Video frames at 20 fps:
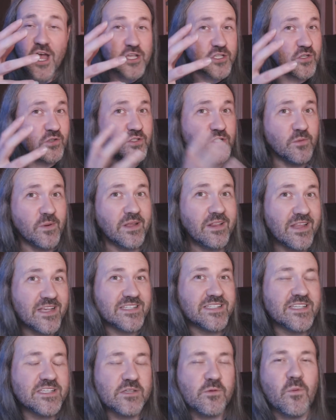So doing
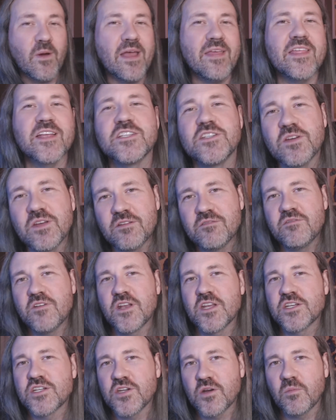this is a way that you can
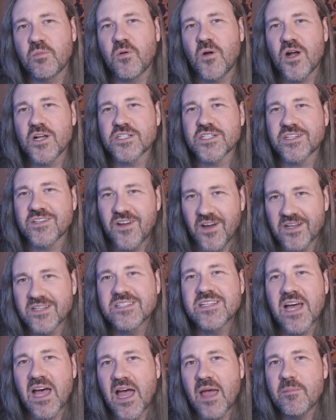finish your project on
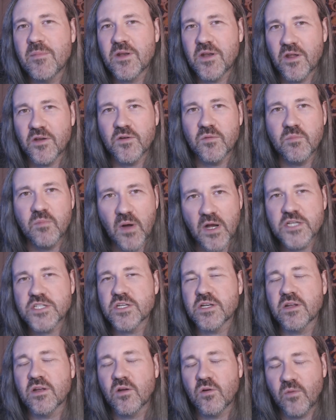time and under
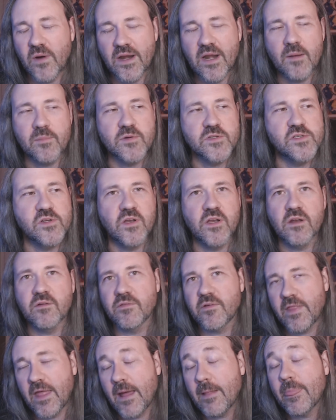budget. Great opportunity
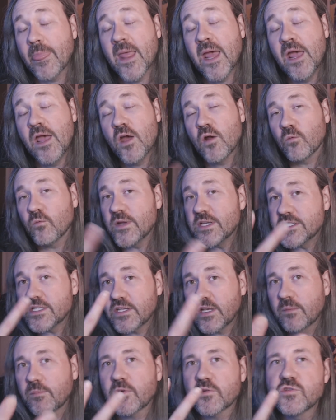for that. Reason
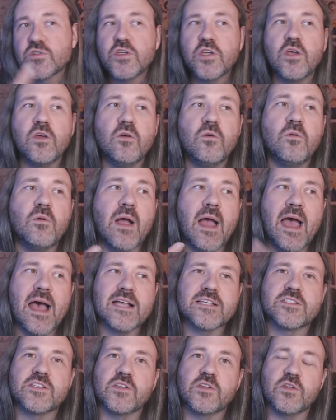number two
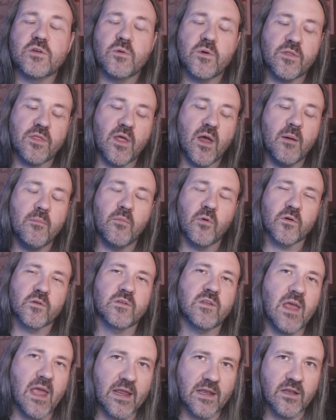has to do with a more
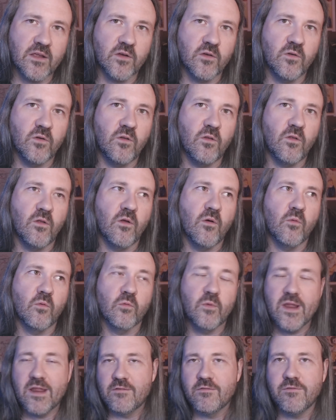technical
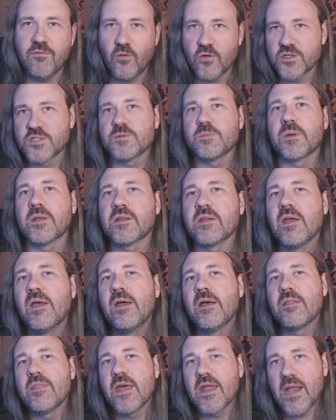reinforcement
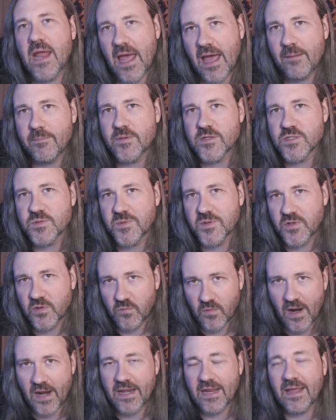that happens when you're
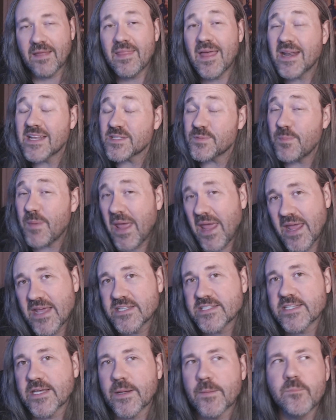writing, and that is
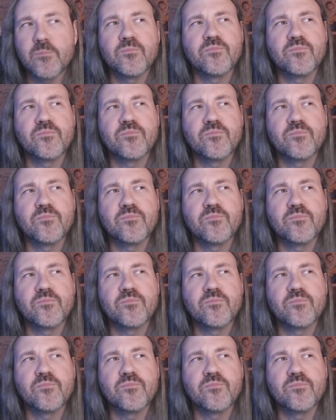pacing.